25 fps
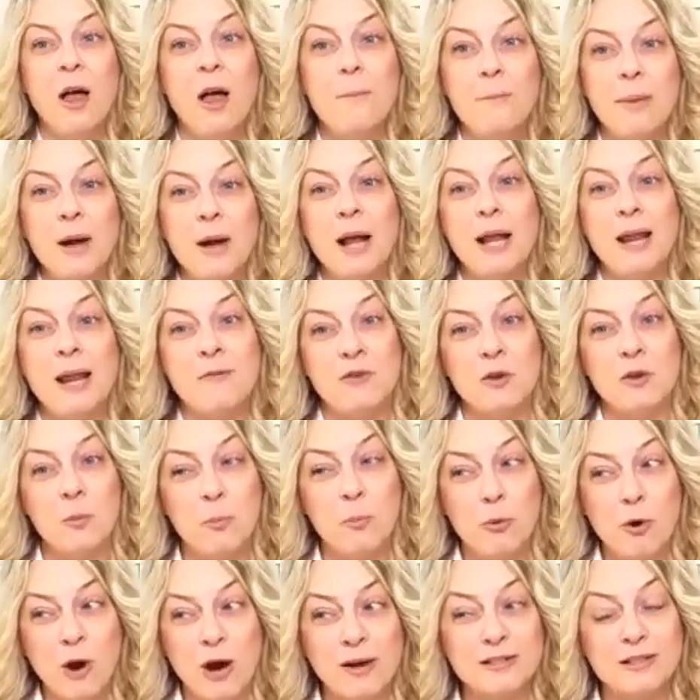But if you
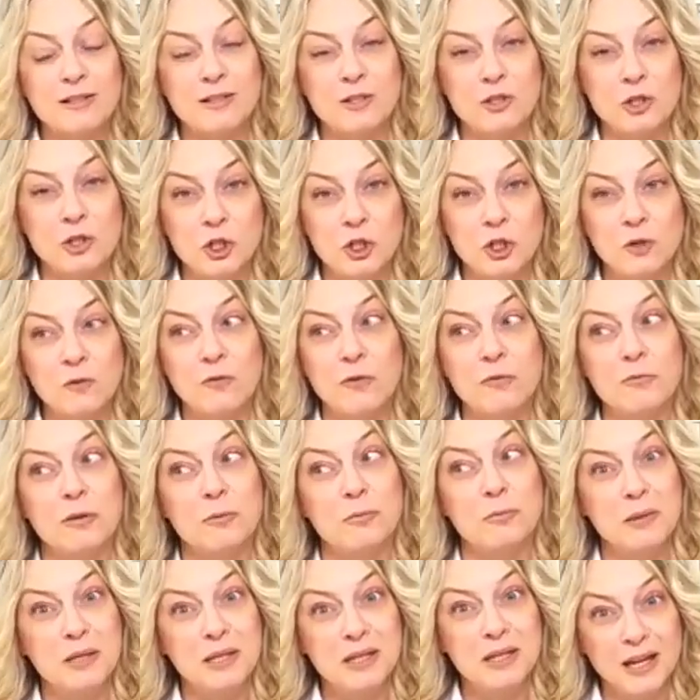process and shoot from the
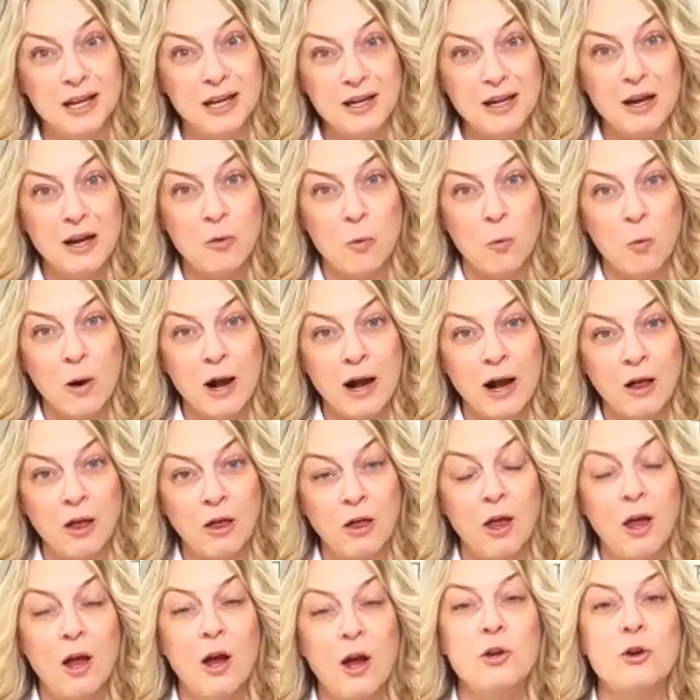beginning well,